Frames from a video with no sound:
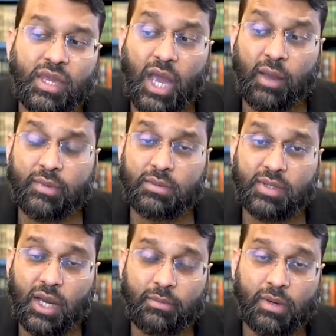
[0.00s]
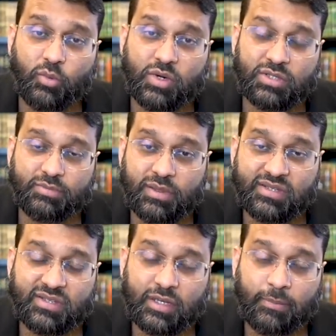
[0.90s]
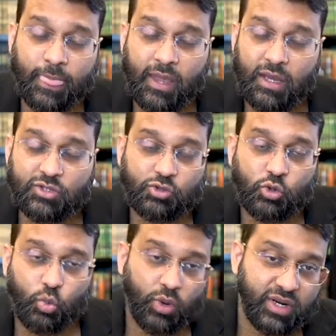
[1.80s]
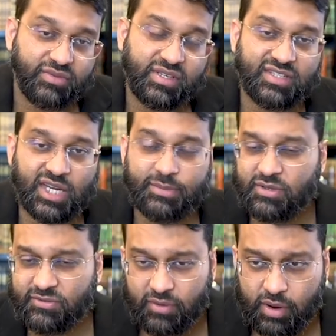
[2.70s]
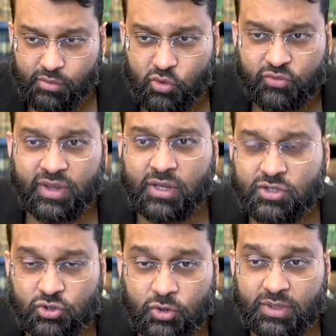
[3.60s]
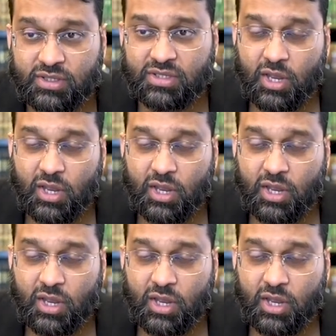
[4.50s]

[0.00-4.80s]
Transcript: Ahmad ibn Hanbal was listening to one of these types of very moving sermons.